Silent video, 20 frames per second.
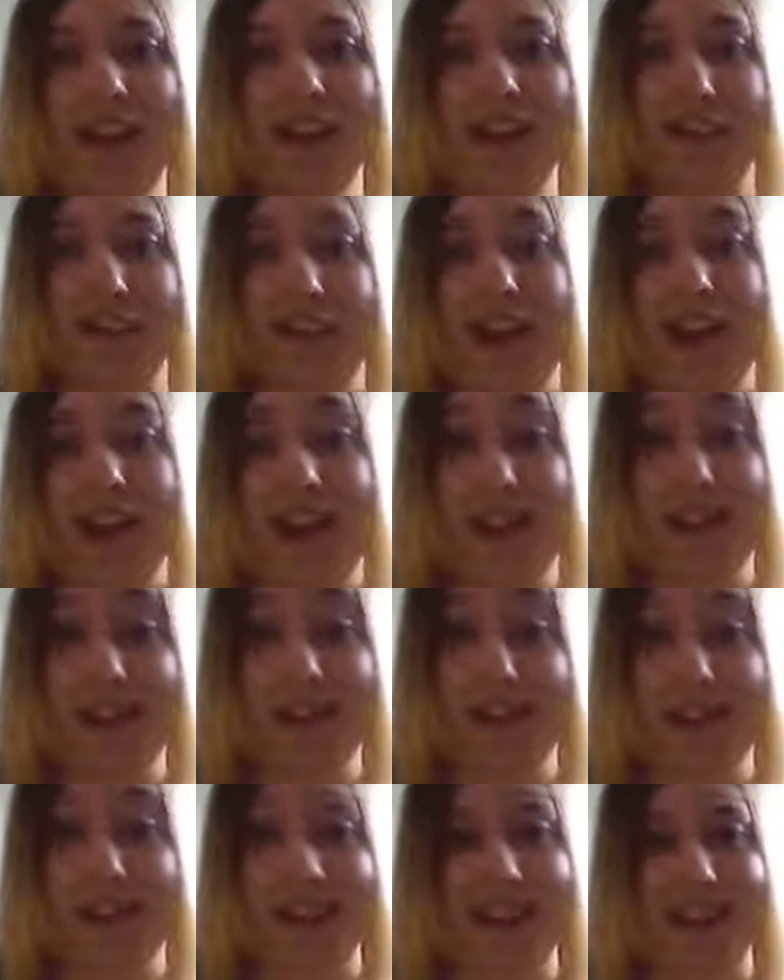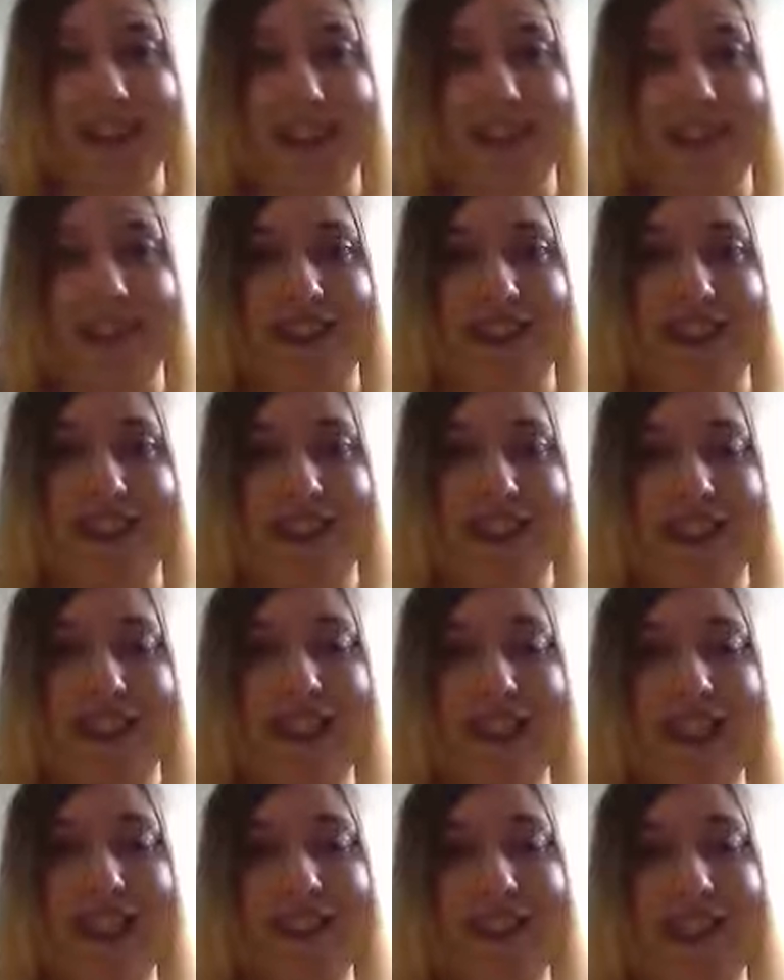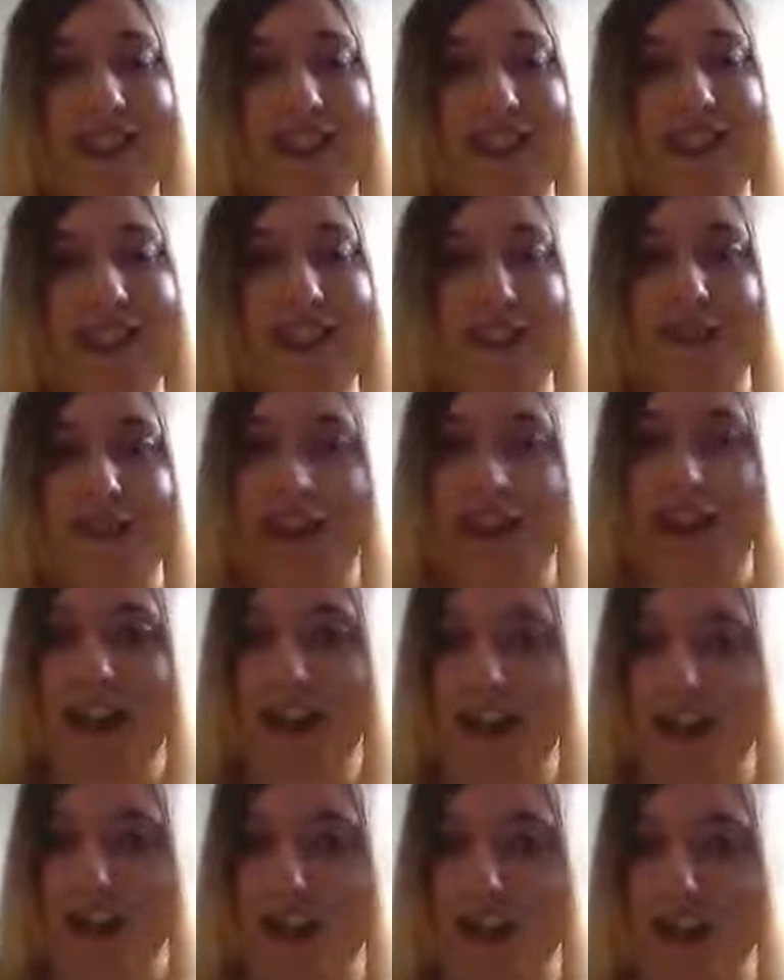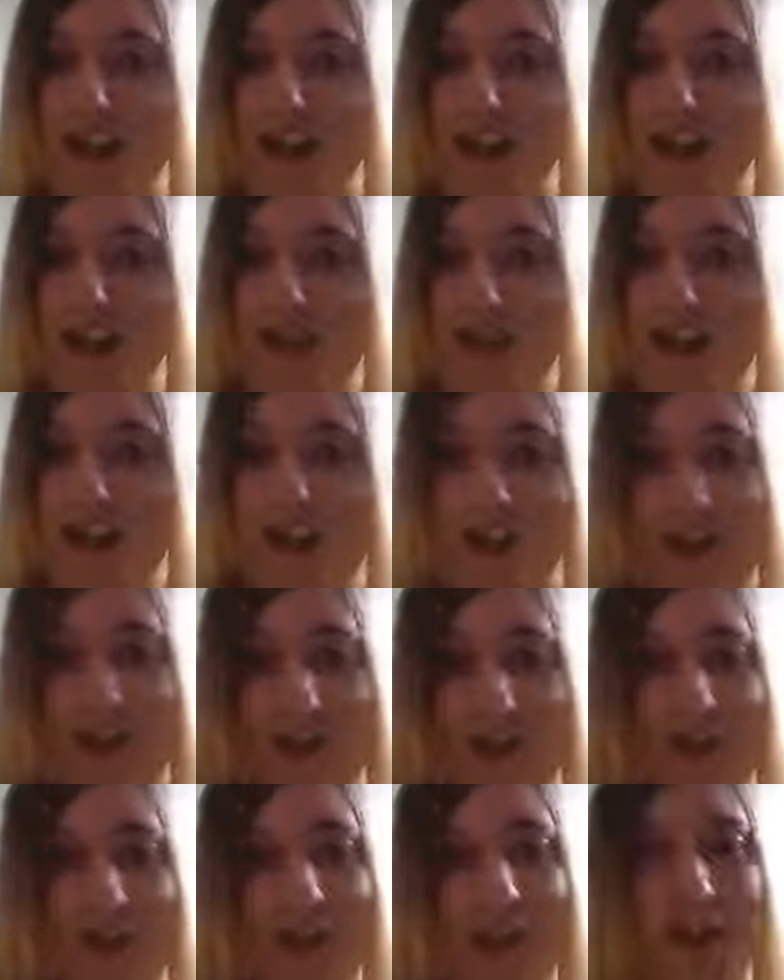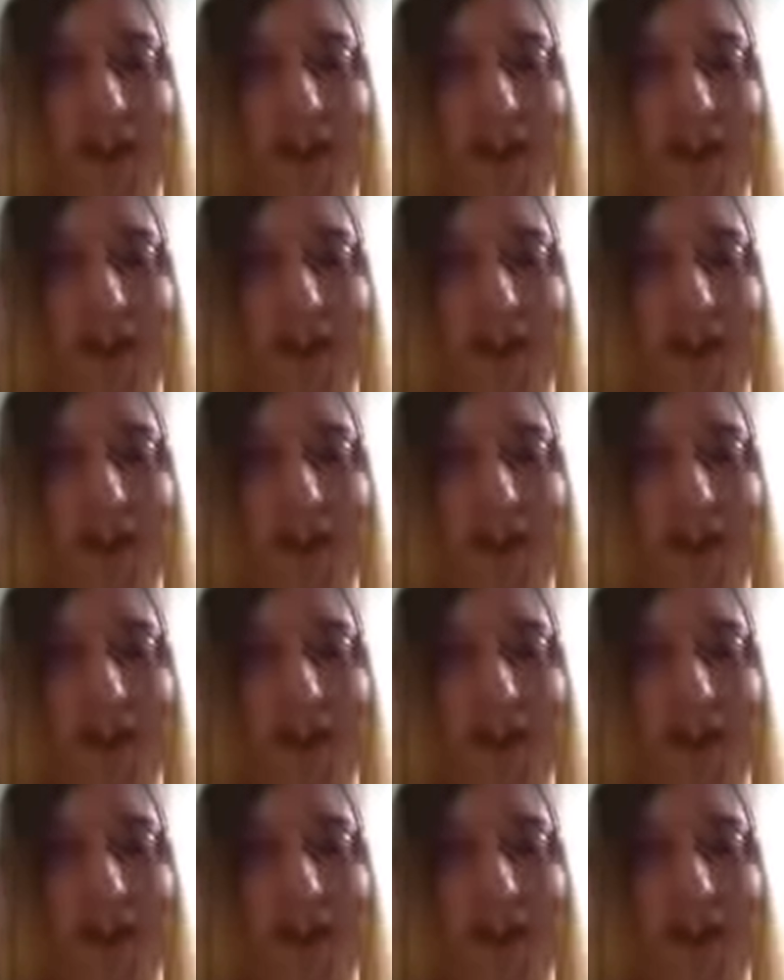To my A's find this, there's this EV IV calculator for those two.